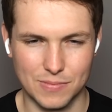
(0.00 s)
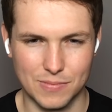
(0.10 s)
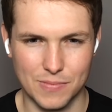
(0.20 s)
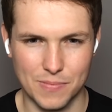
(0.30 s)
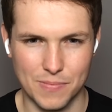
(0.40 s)

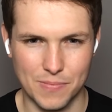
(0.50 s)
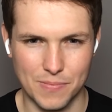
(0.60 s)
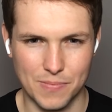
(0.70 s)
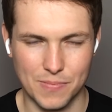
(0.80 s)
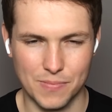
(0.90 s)

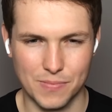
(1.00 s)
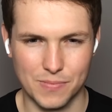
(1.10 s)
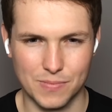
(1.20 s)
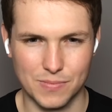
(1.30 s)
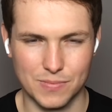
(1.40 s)

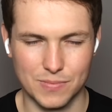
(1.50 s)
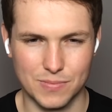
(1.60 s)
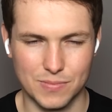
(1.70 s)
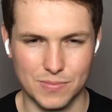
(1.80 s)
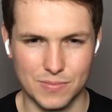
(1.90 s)

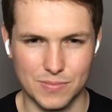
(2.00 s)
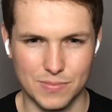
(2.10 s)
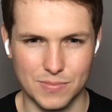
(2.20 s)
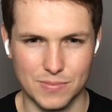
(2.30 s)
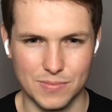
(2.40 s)

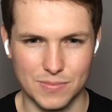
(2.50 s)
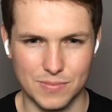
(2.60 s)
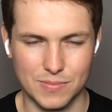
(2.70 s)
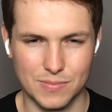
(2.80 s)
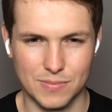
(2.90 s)

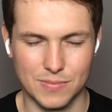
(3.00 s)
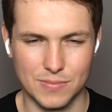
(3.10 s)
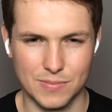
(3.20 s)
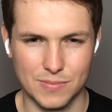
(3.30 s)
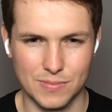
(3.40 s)

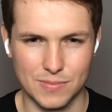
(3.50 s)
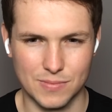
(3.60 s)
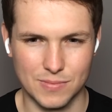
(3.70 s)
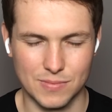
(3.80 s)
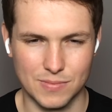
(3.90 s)

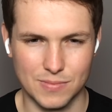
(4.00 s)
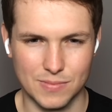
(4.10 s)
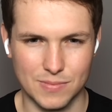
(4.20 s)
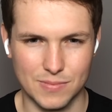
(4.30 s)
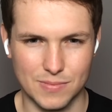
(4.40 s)

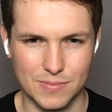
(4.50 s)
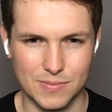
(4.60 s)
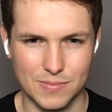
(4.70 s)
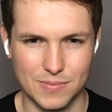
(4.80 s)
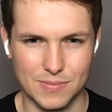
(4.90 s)
This person isn't speaking.